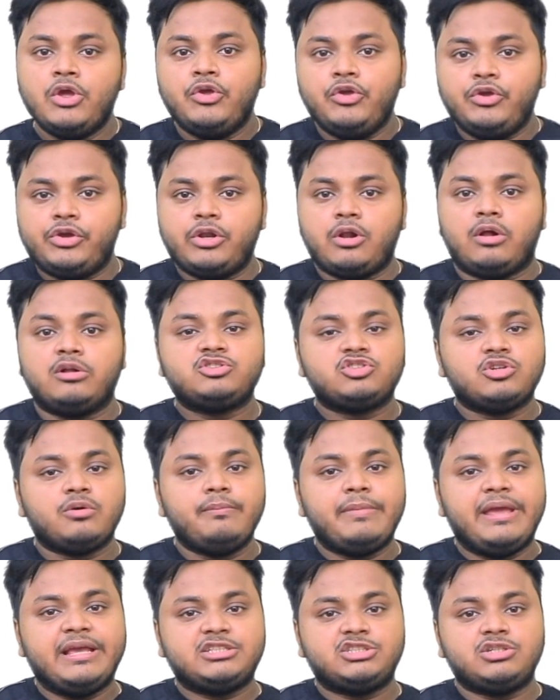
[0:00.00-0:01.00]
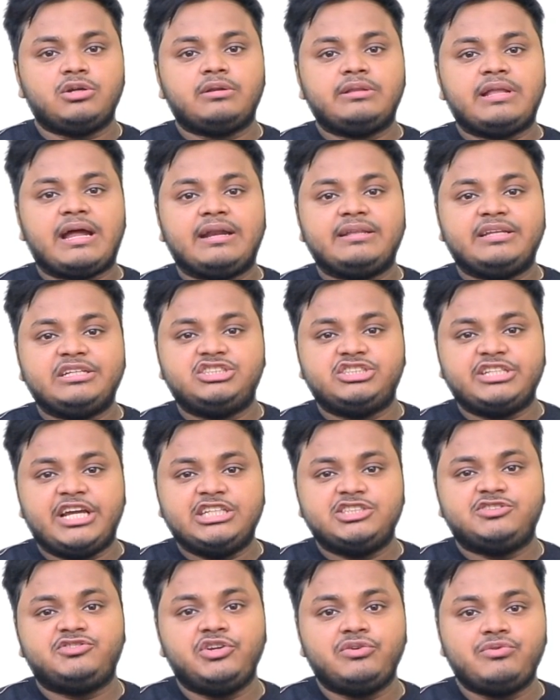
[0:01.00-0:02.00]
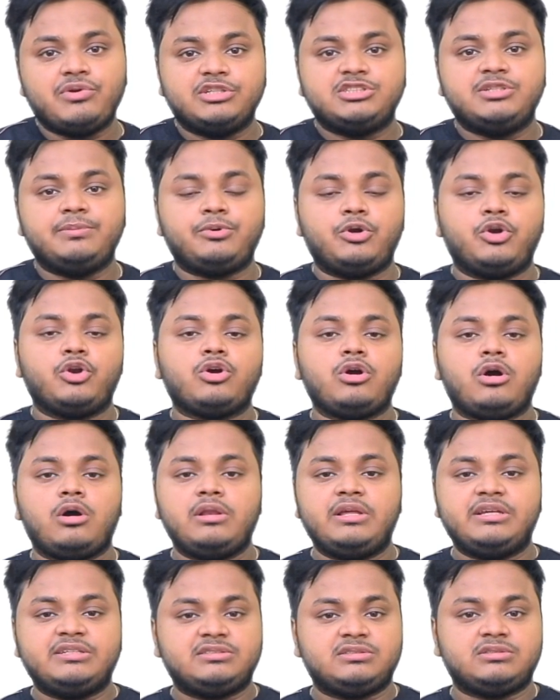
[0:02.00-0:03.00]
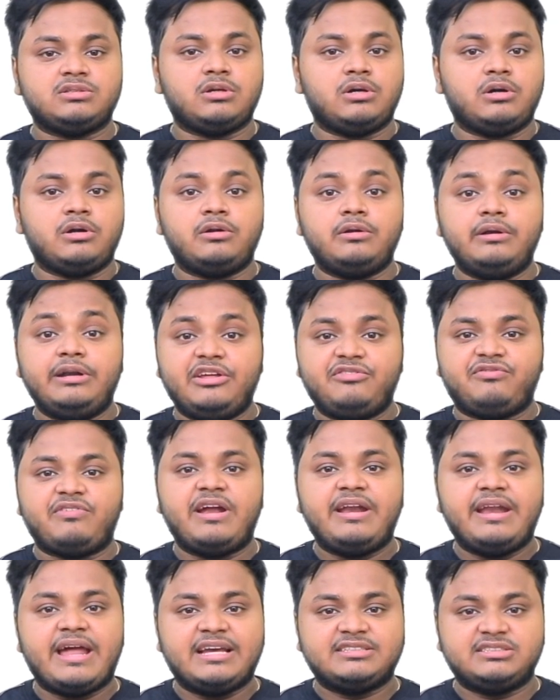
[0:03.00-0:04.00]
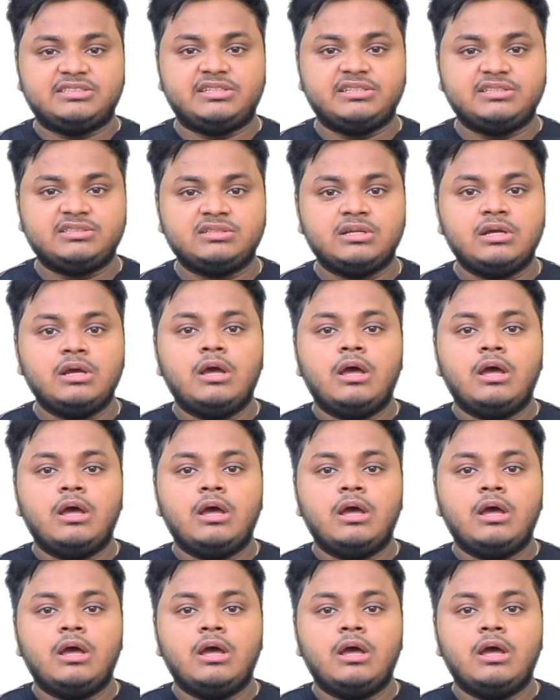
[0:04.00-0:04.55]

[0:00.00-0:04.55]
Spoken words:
you can also make sure that the change frequency protocol is defined as it is.